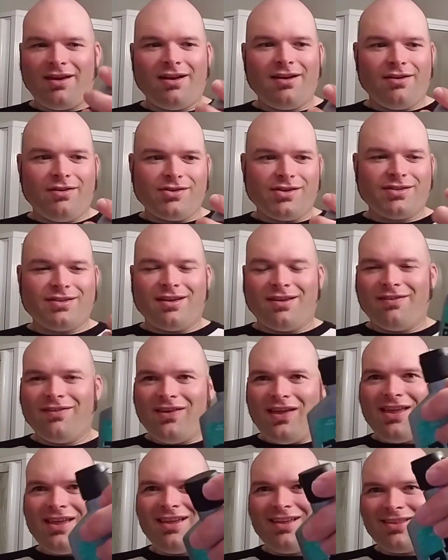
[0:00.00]
I don't know, just
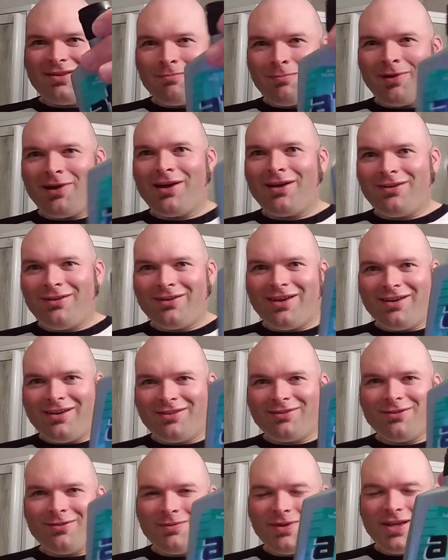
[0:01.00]
the bottle
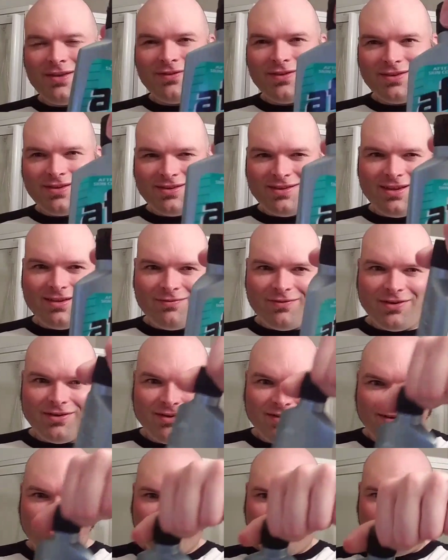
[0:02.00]
kind of threw me off because it's not
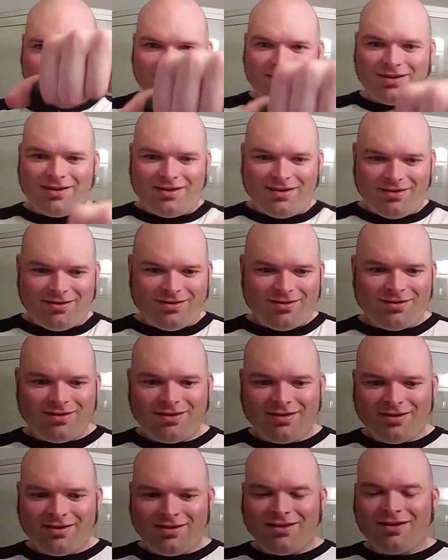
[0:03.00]
very, you know, it's kind of
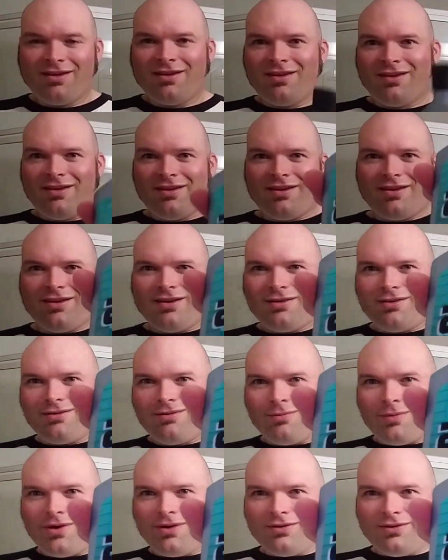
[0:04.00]

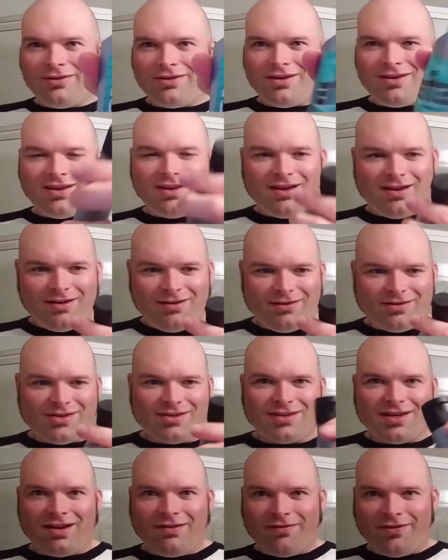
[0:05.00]
weird look. You know, I don't know,
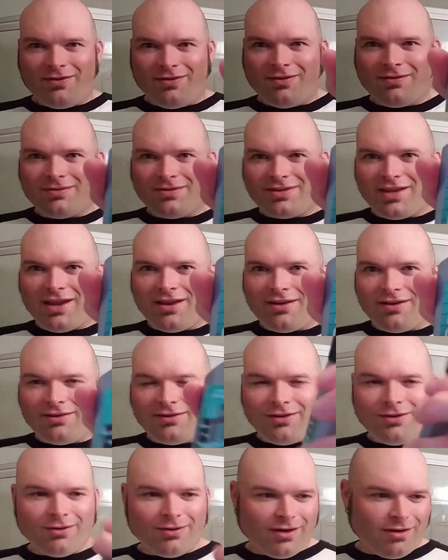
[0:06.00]
it's just kind of a
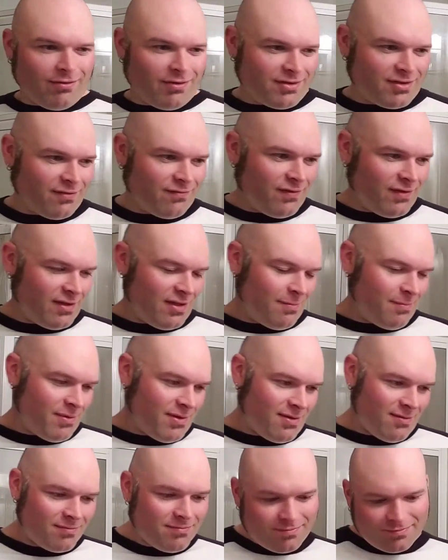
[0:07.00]
dated logo and stuff like that.
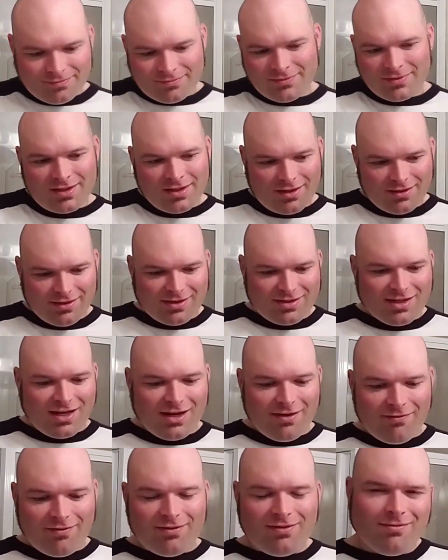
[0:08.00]
But because it's
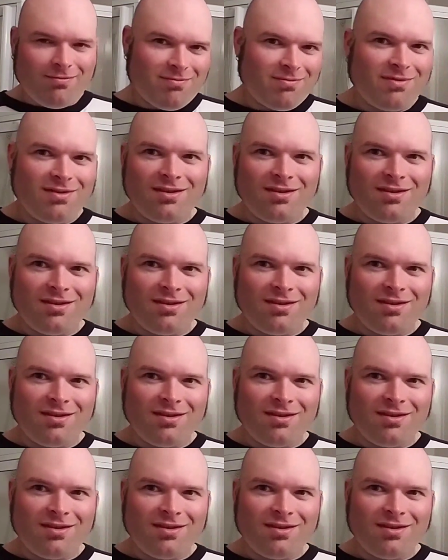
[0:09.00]
not even